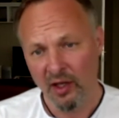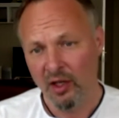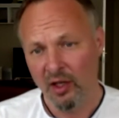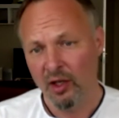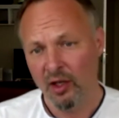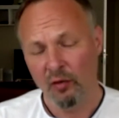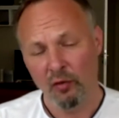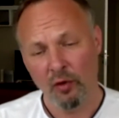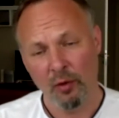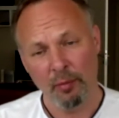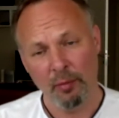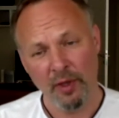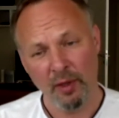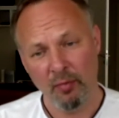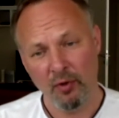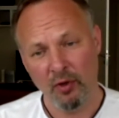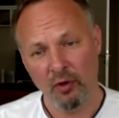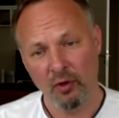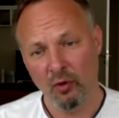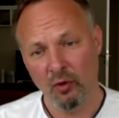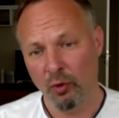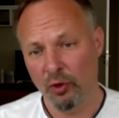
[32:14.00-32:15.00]
for
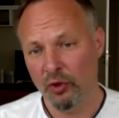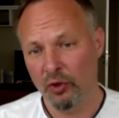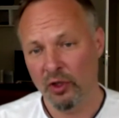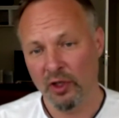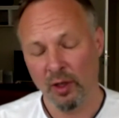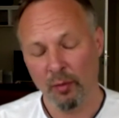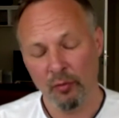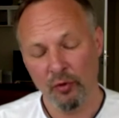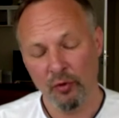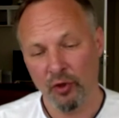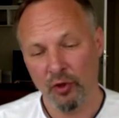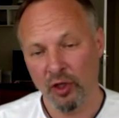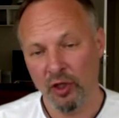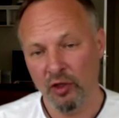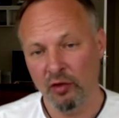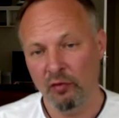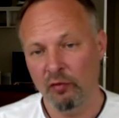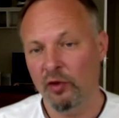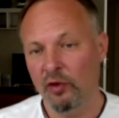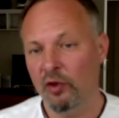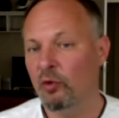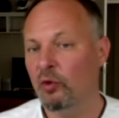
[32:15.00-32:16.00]
people who want to come to
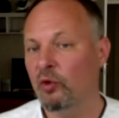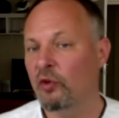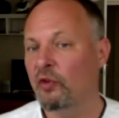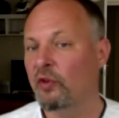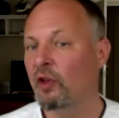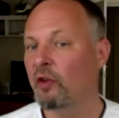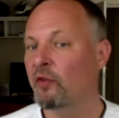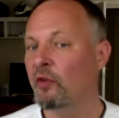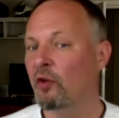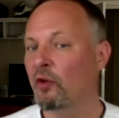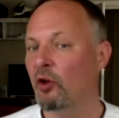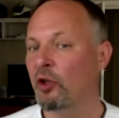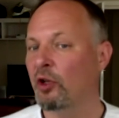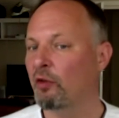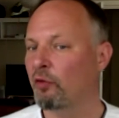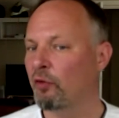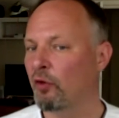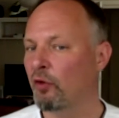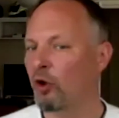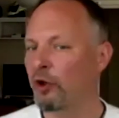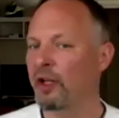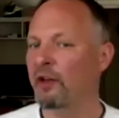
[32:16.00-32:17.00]
interviews and so on. If
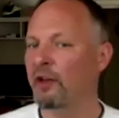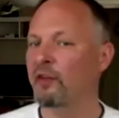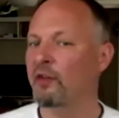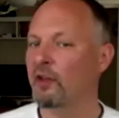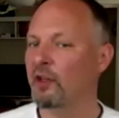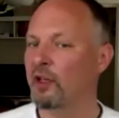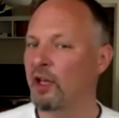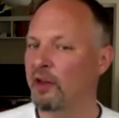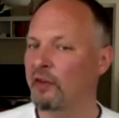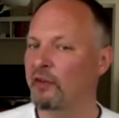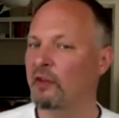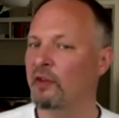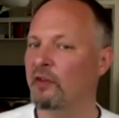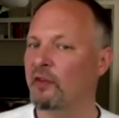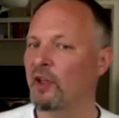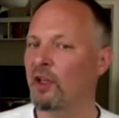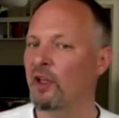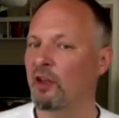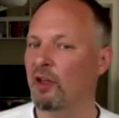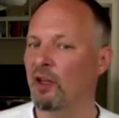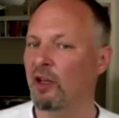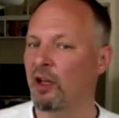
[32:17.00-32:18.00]
all that's the case, it's
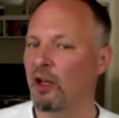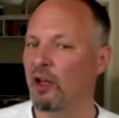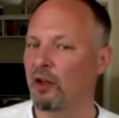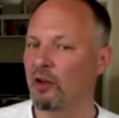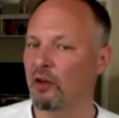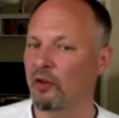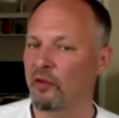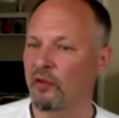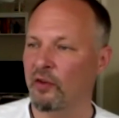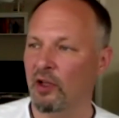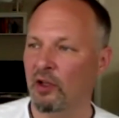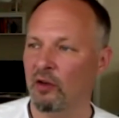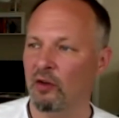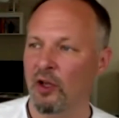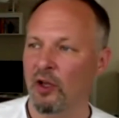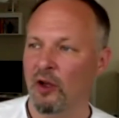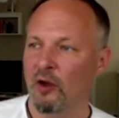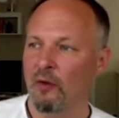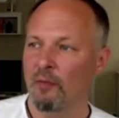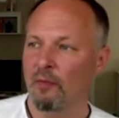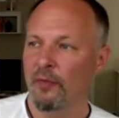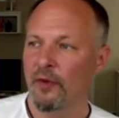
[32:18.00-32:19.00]
indicators that
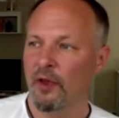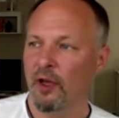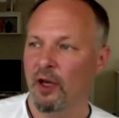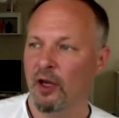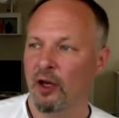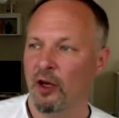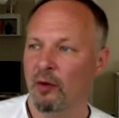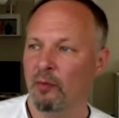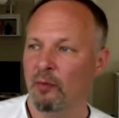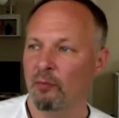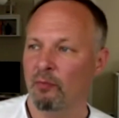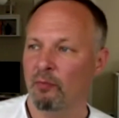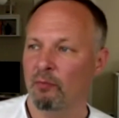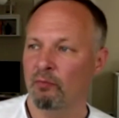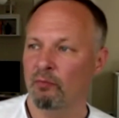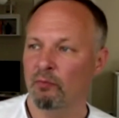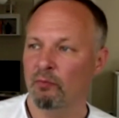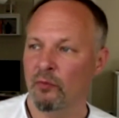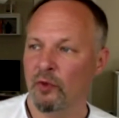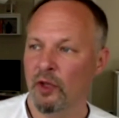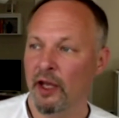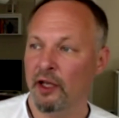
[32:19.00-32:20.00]

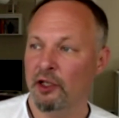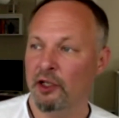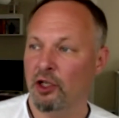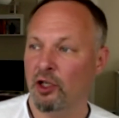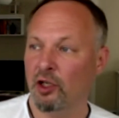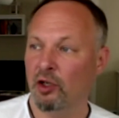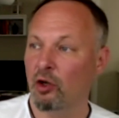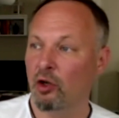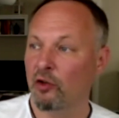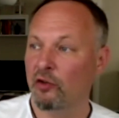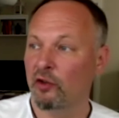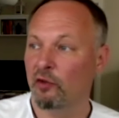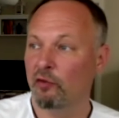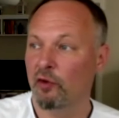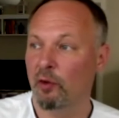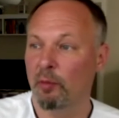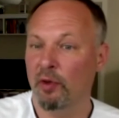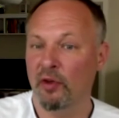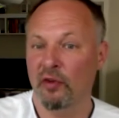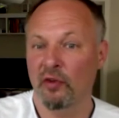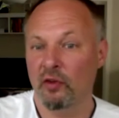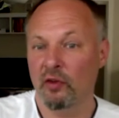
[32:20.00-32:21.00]
actually the cost of your
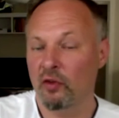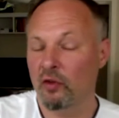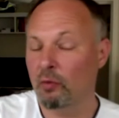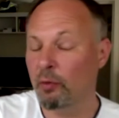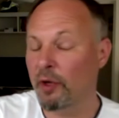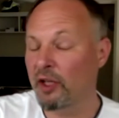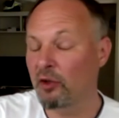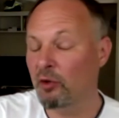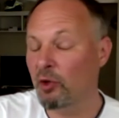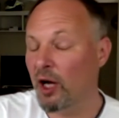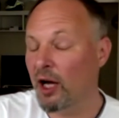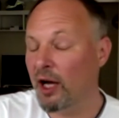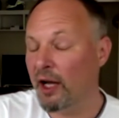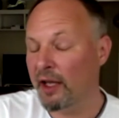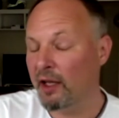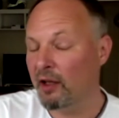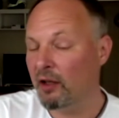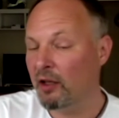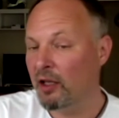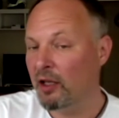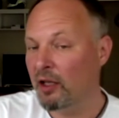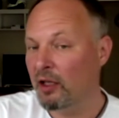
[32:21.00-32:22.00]
business is way too
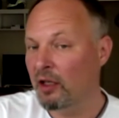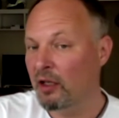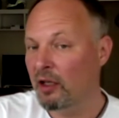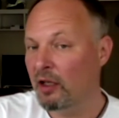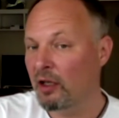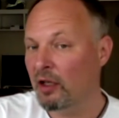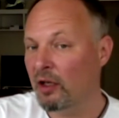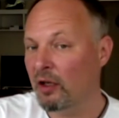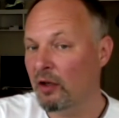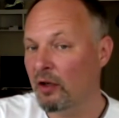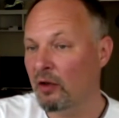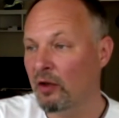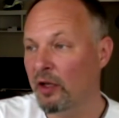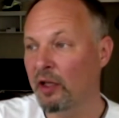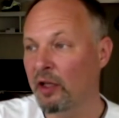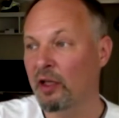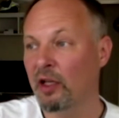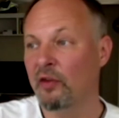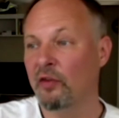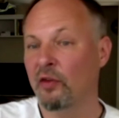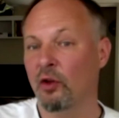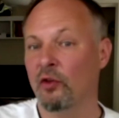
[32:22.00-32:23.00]
high. And
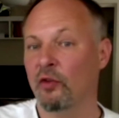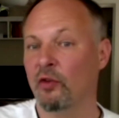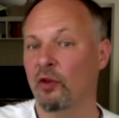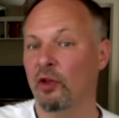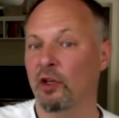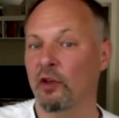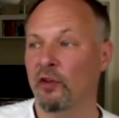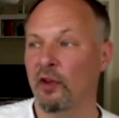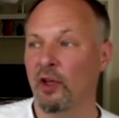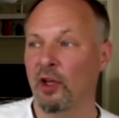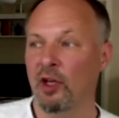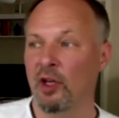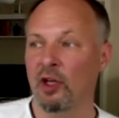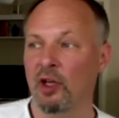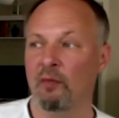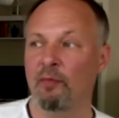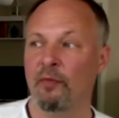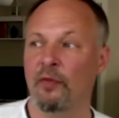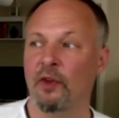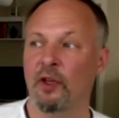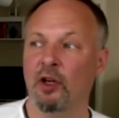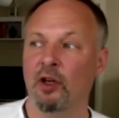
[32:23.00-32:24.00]
there's also
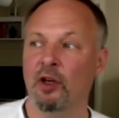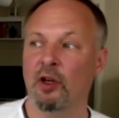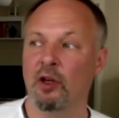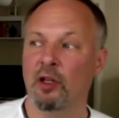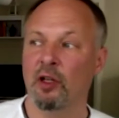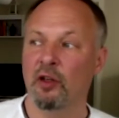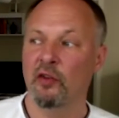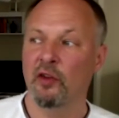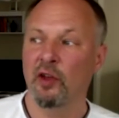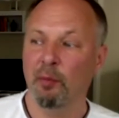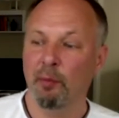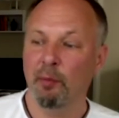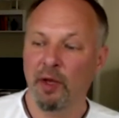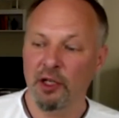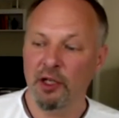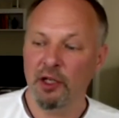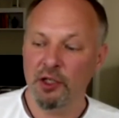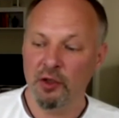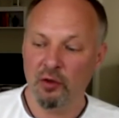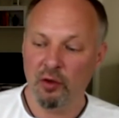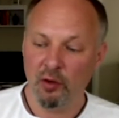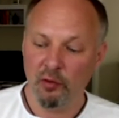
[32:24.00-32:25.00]
this
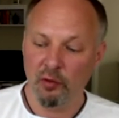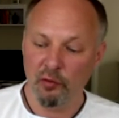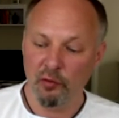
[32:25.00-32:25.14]
dimension of,